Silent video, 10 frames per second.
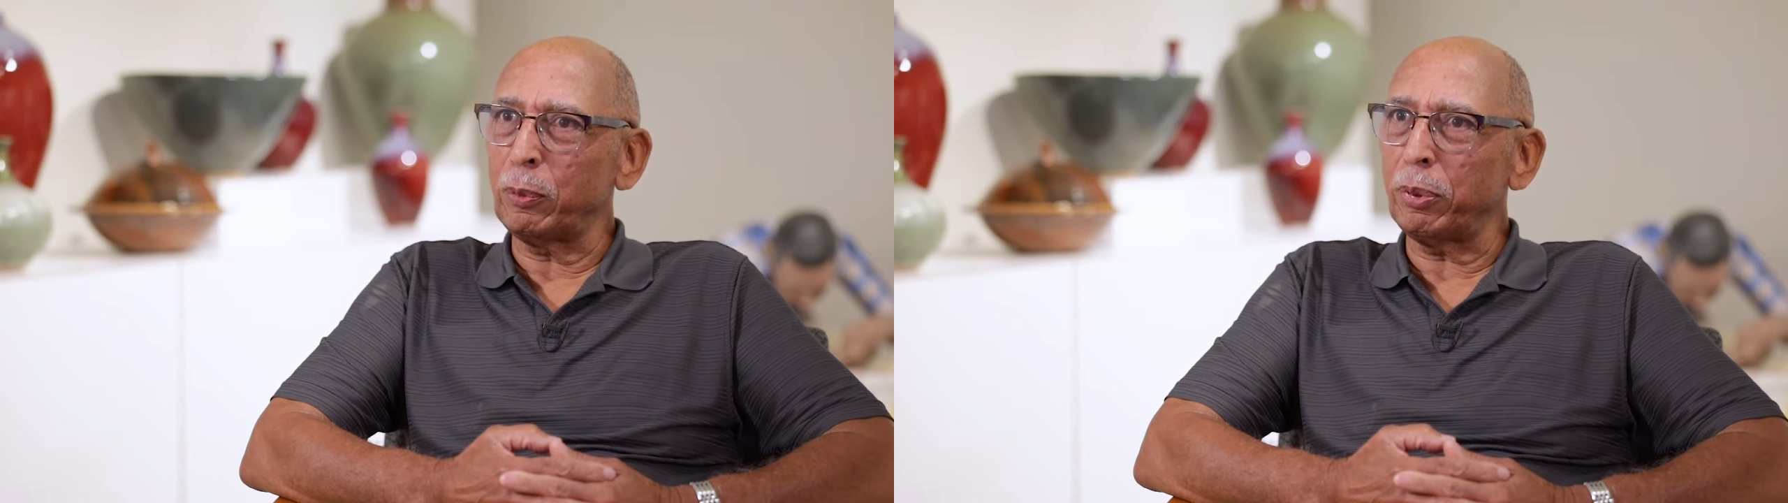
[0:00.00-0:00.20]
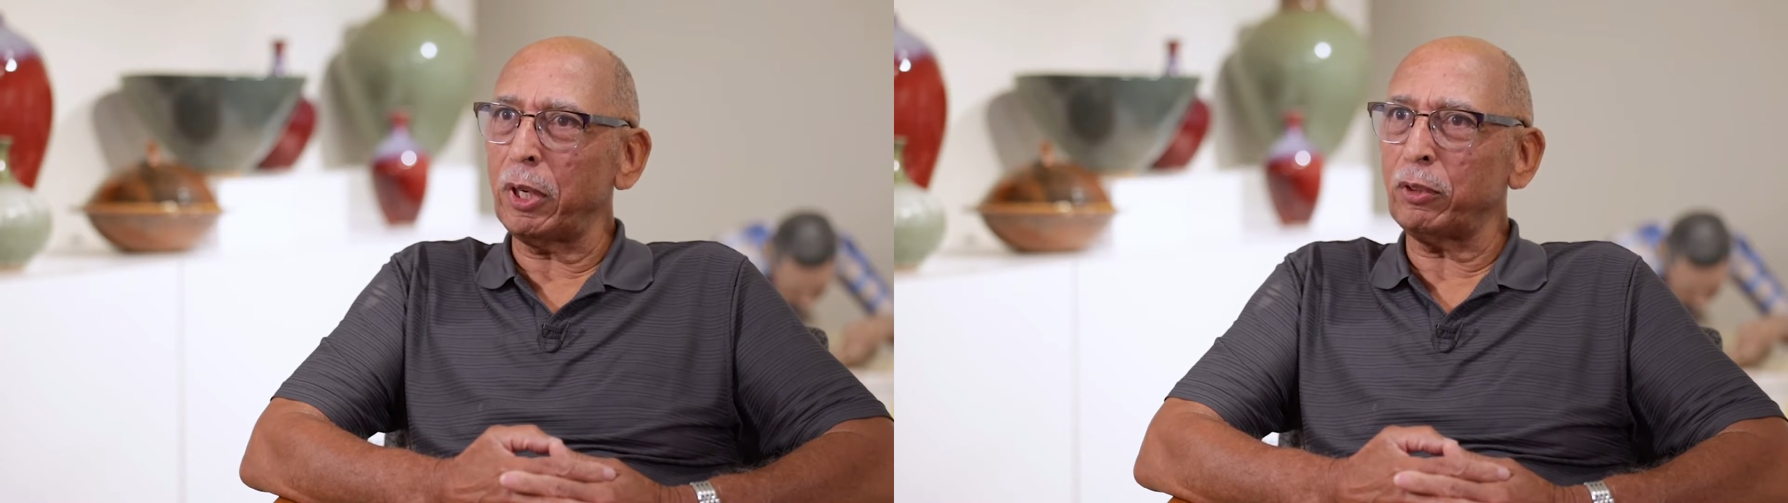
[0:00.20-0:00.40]

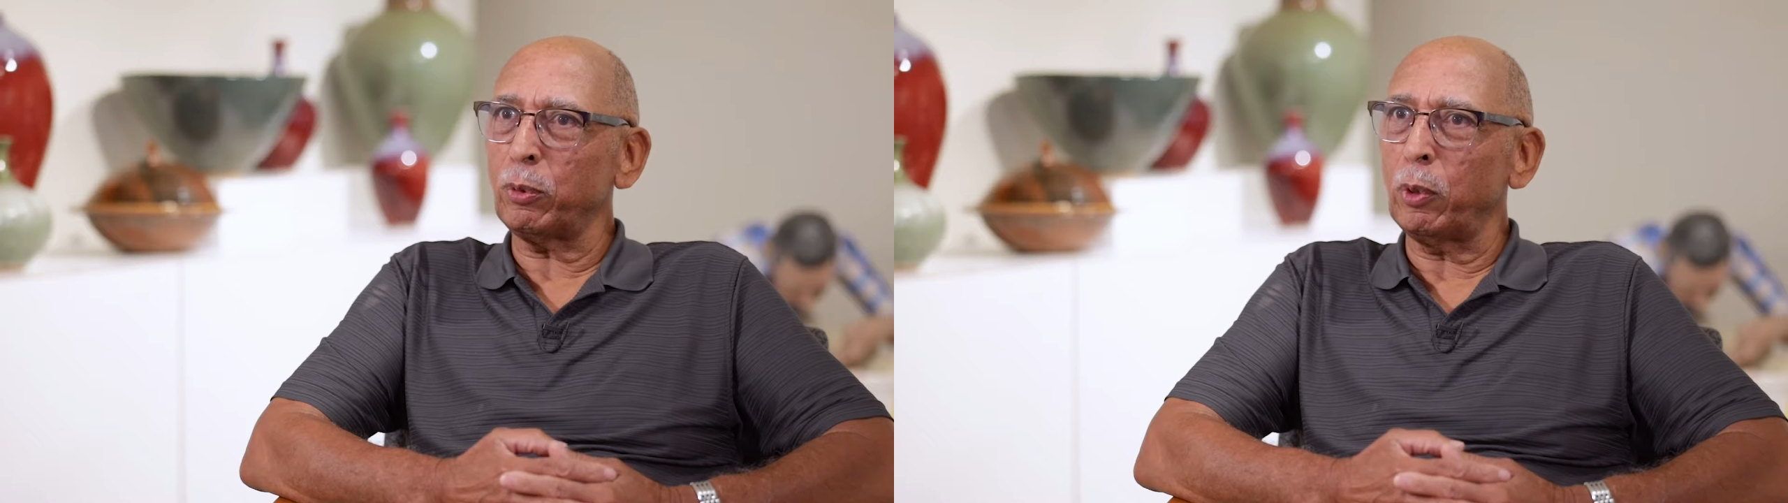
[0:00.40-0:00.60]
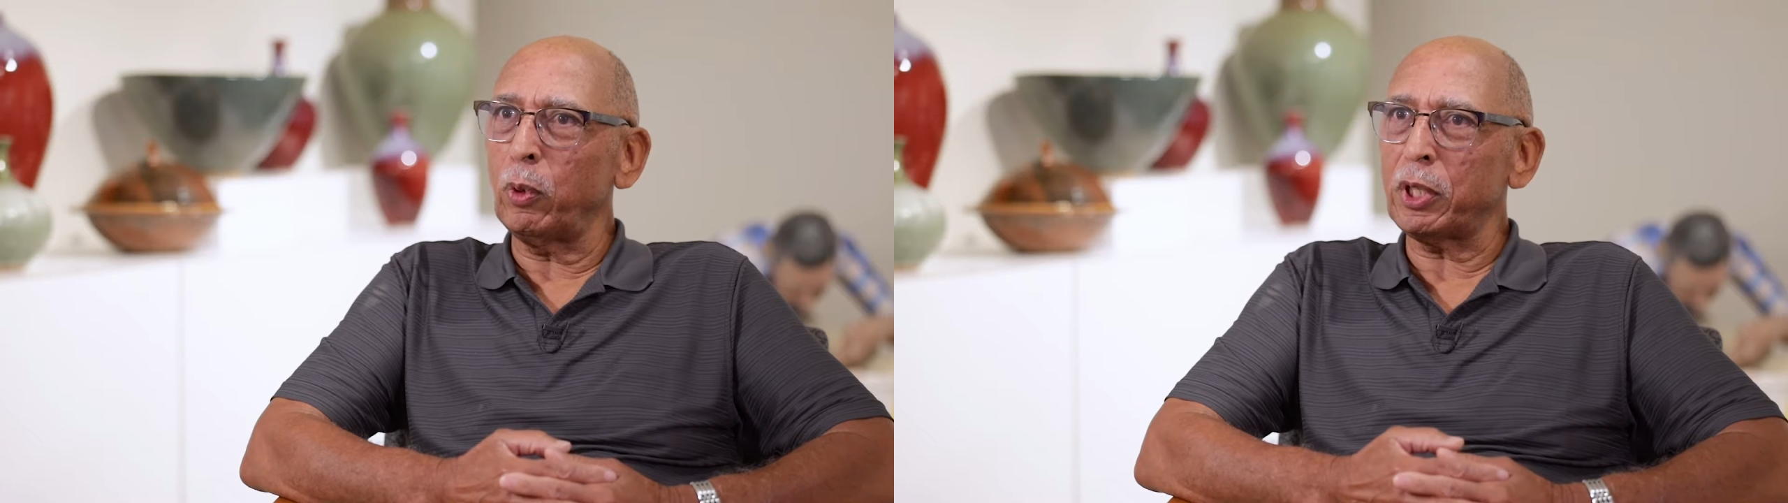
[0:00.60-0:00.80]
impressed
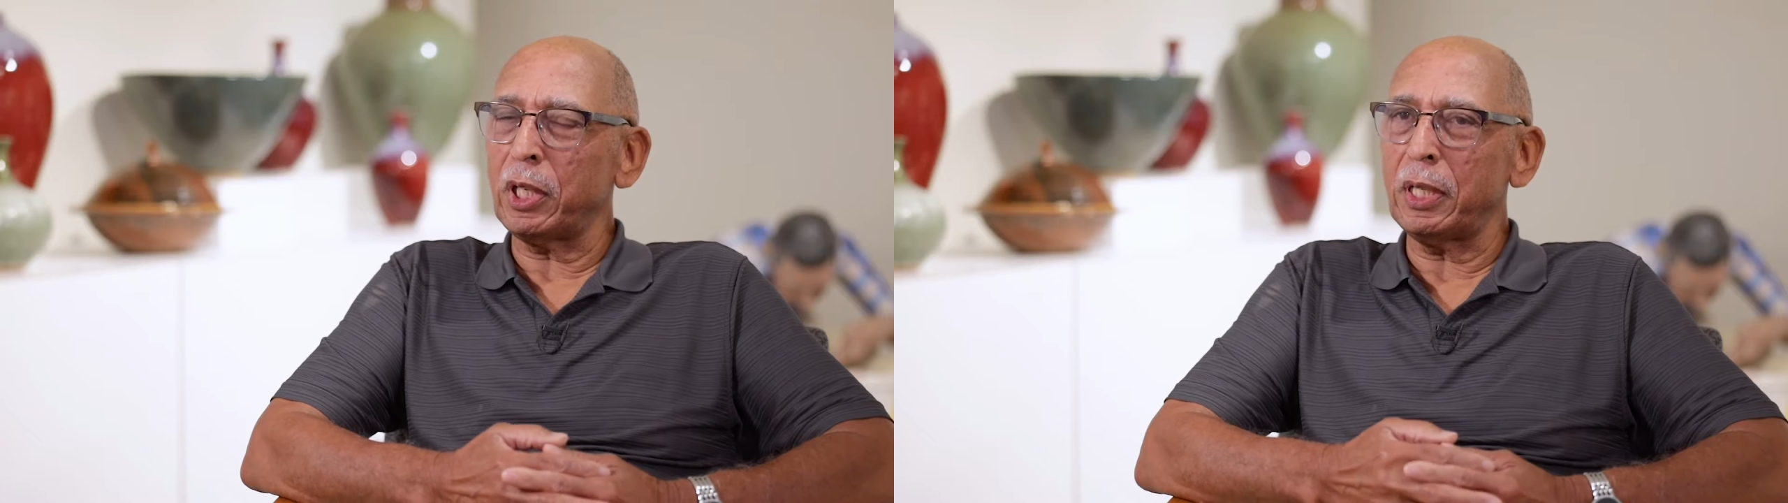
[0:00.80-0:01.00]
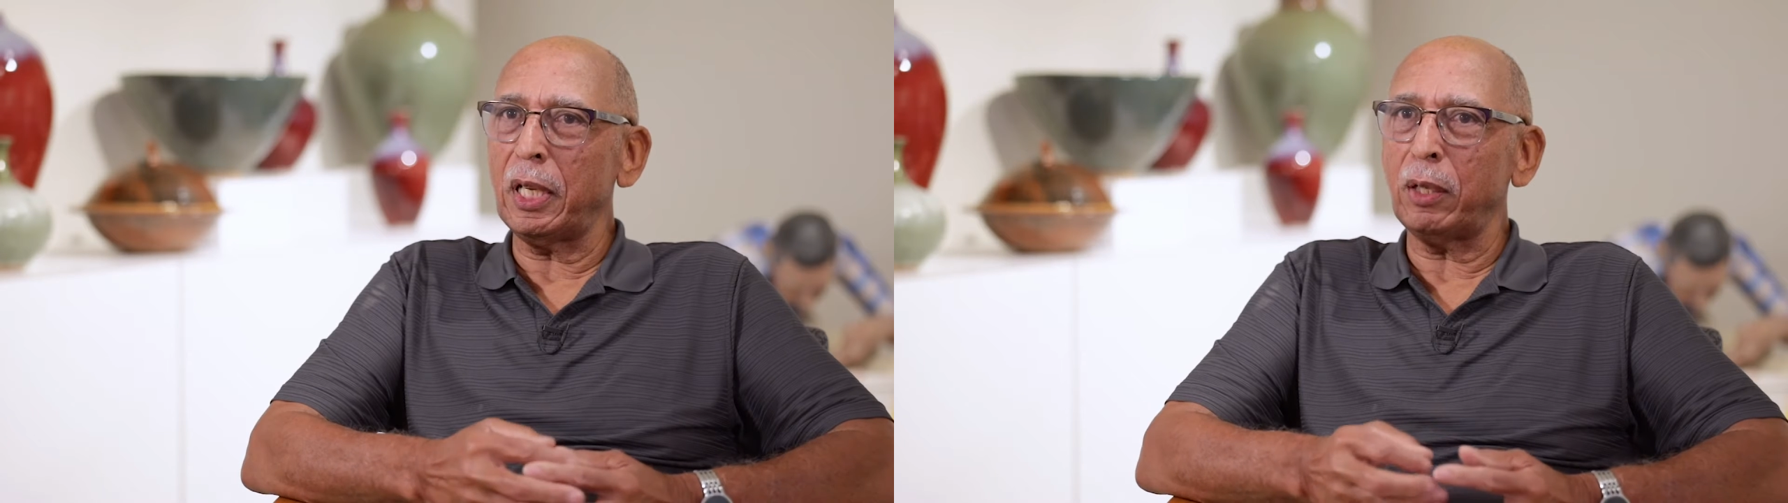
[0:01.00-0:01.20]
with what
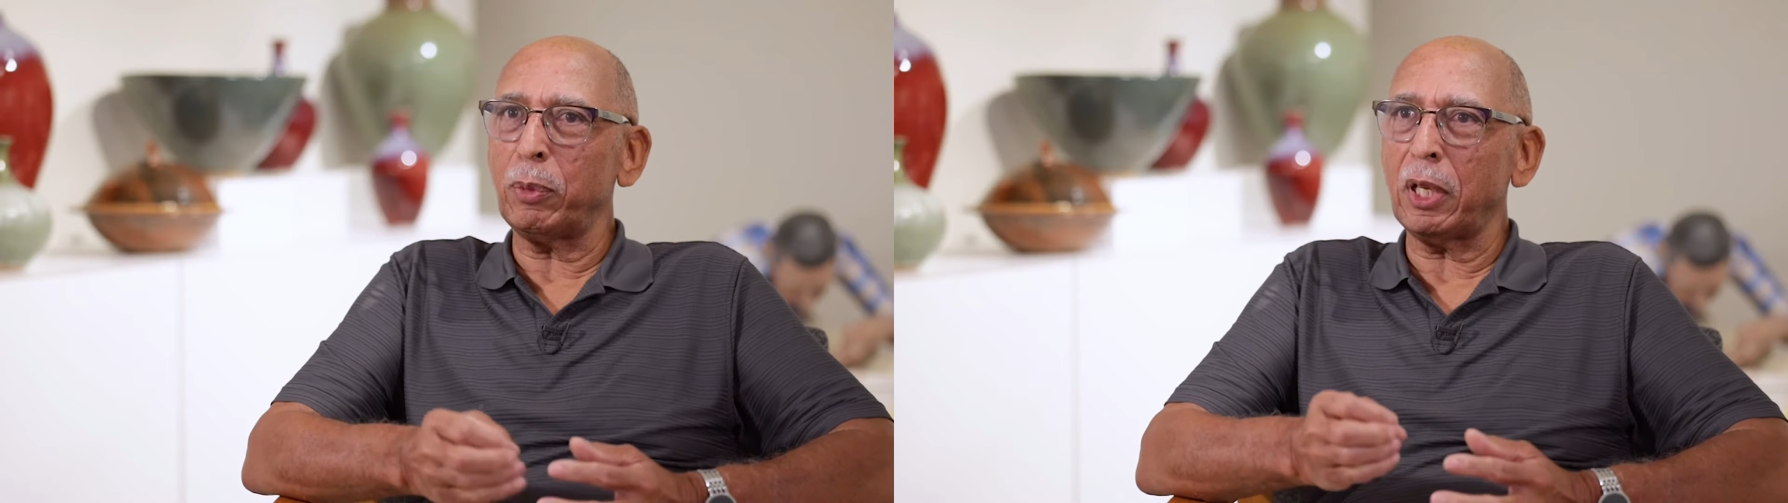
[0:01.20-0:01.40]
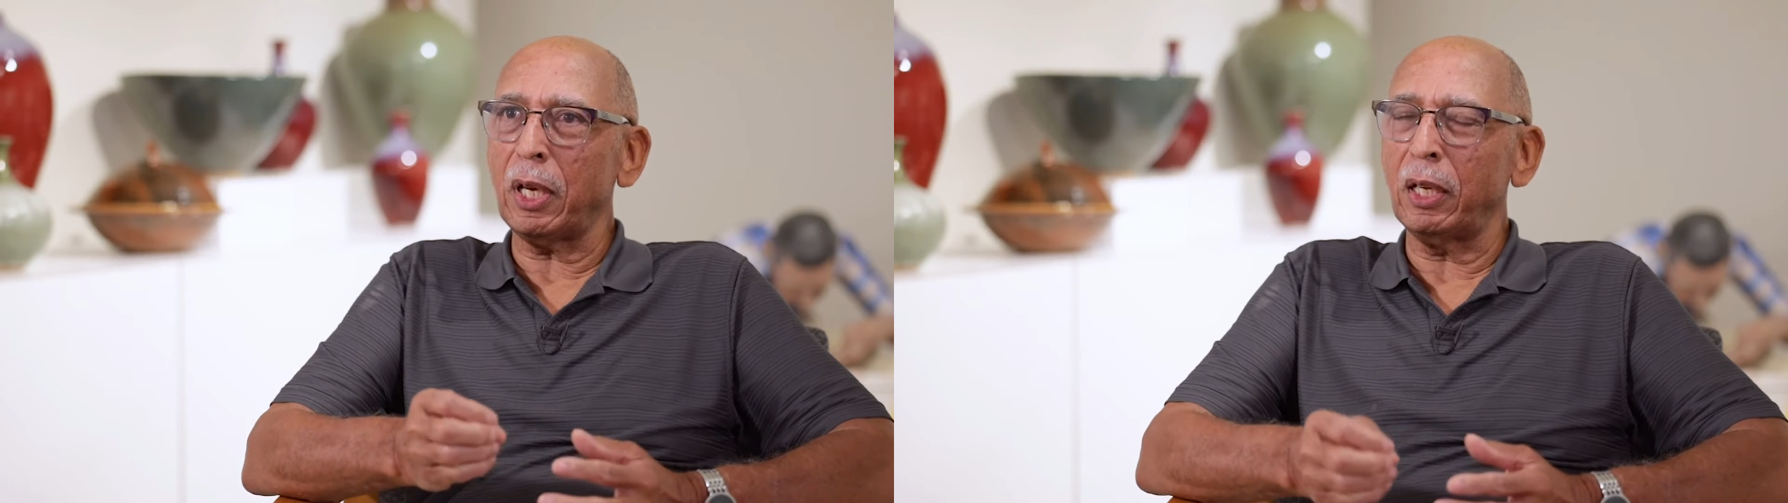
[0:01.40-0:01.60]
she did
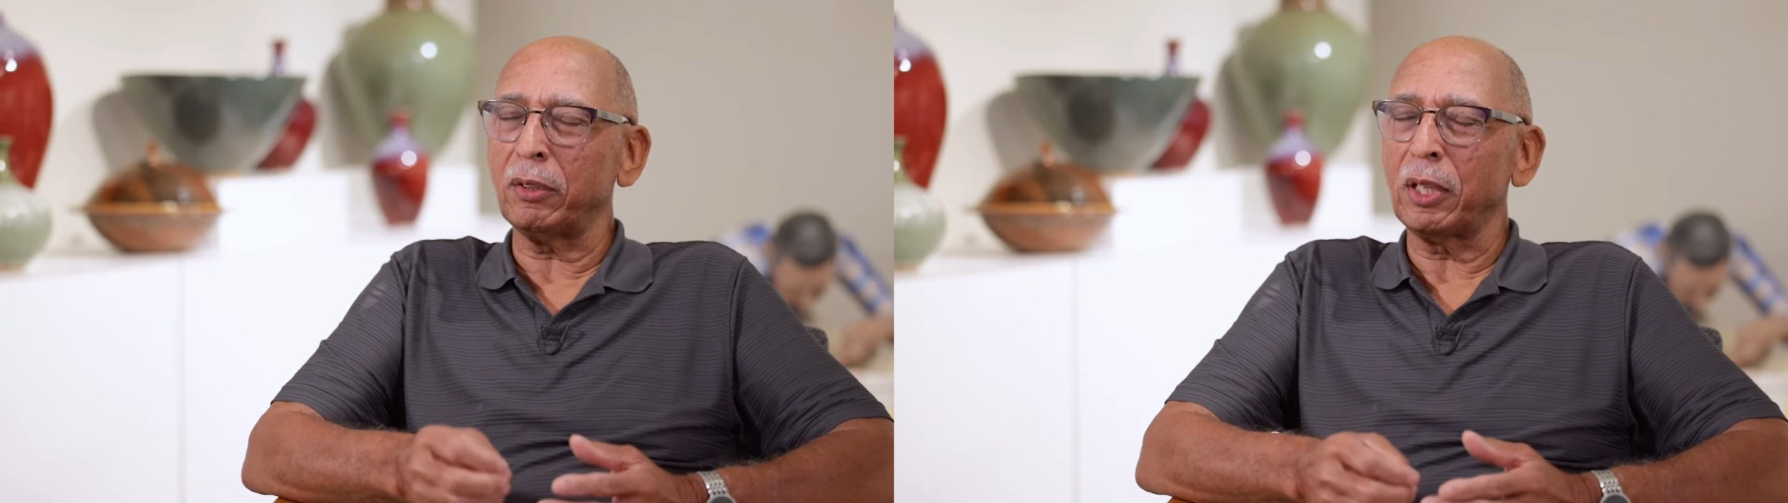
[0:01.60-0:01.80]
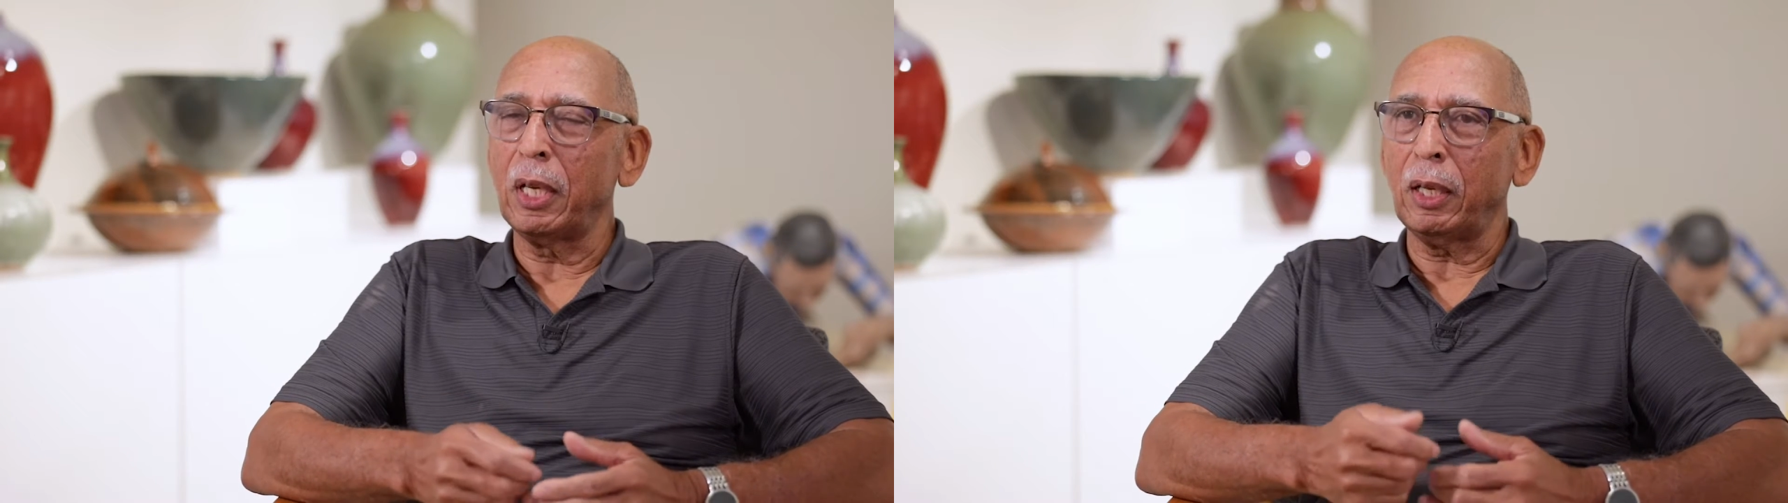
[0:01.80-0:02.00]
because,